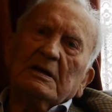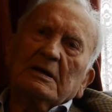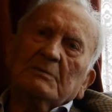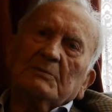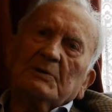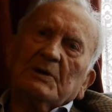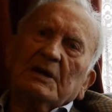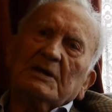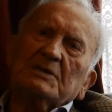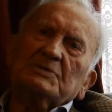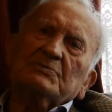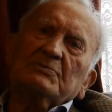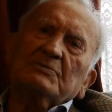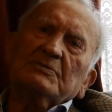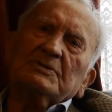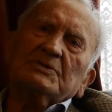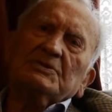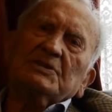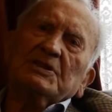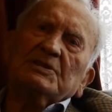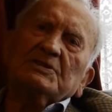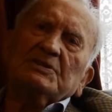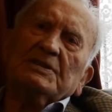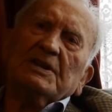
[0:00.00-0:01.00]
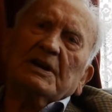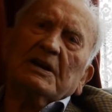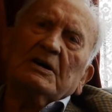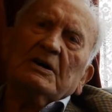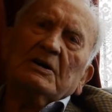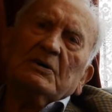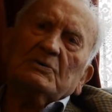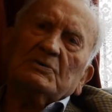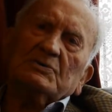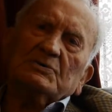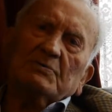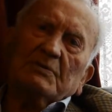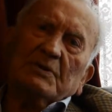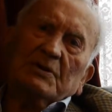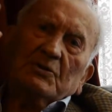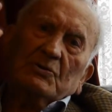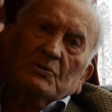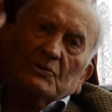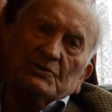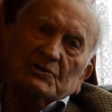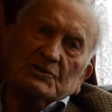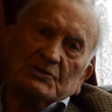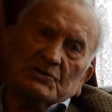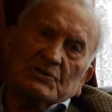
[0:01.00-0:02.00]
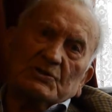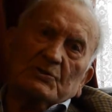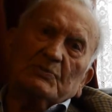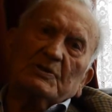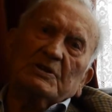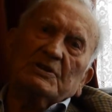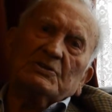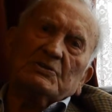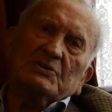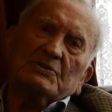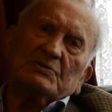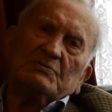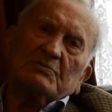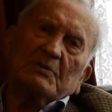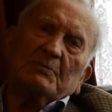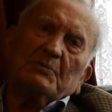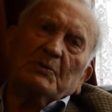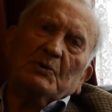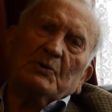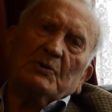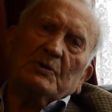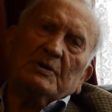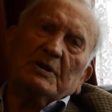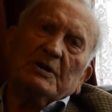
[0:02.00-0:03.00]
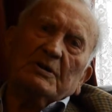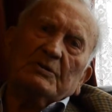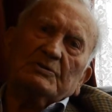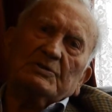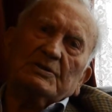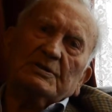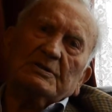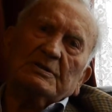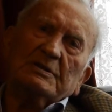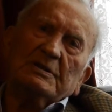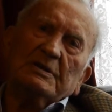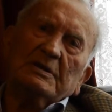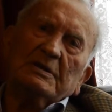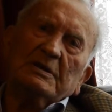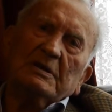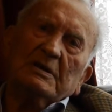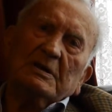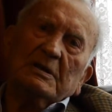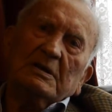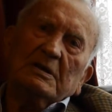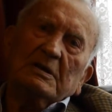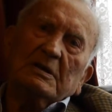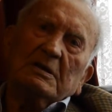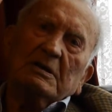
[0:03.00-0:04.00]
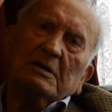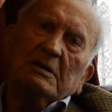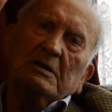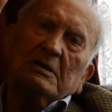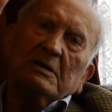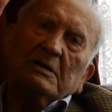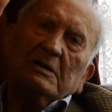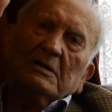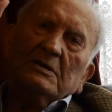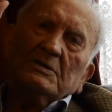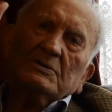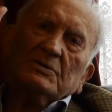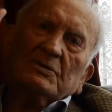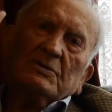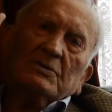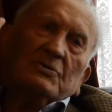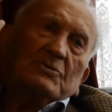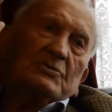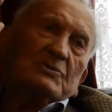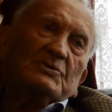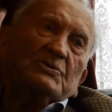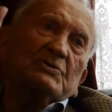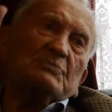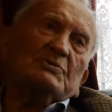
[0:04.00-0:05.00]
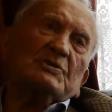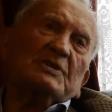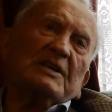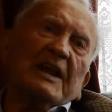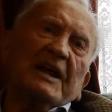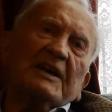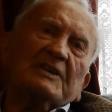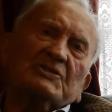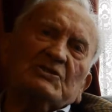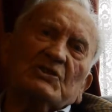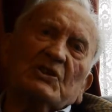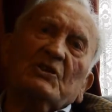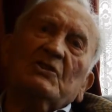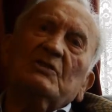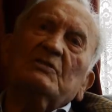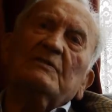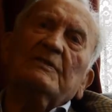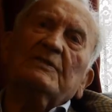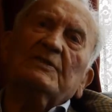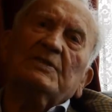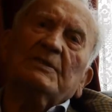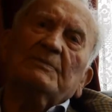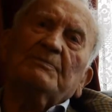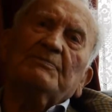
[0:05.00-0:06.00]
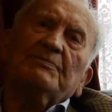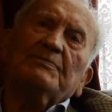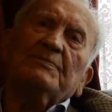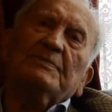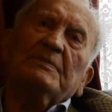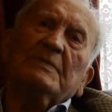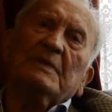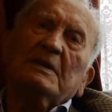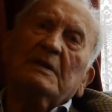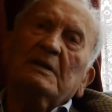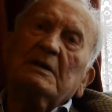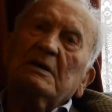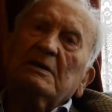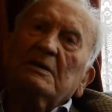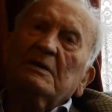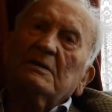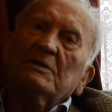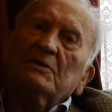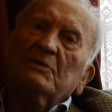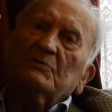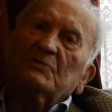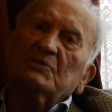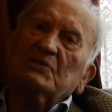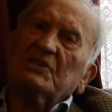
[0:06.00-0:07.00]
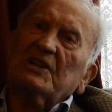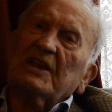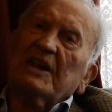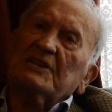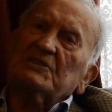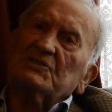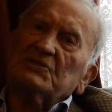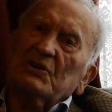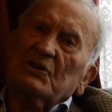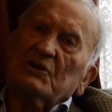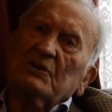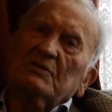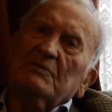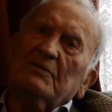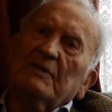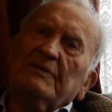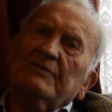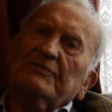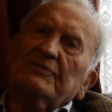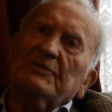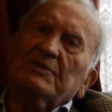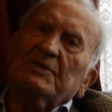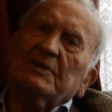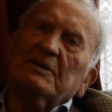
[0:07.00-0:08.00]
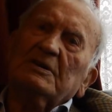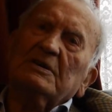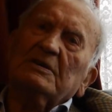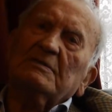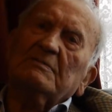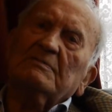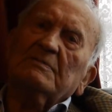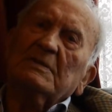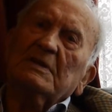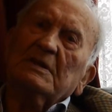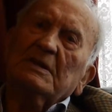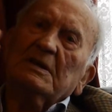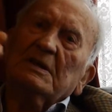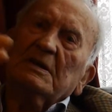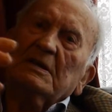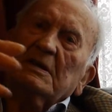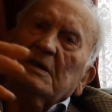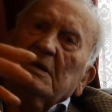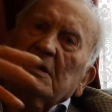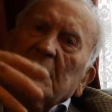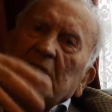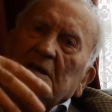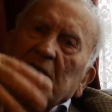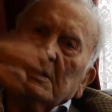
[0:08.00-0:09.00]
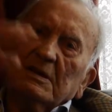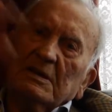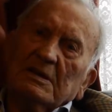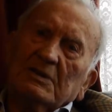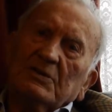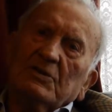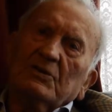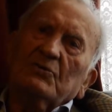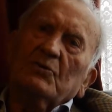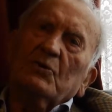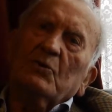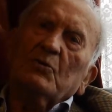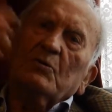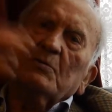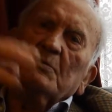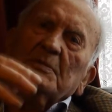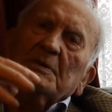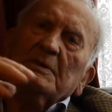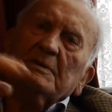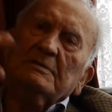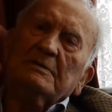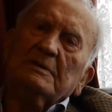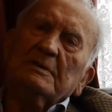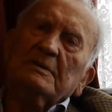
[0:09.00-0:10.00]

But as we went into the house, we noticed the windows were blown out. So of course there was glass all over the there was glass all over the the room,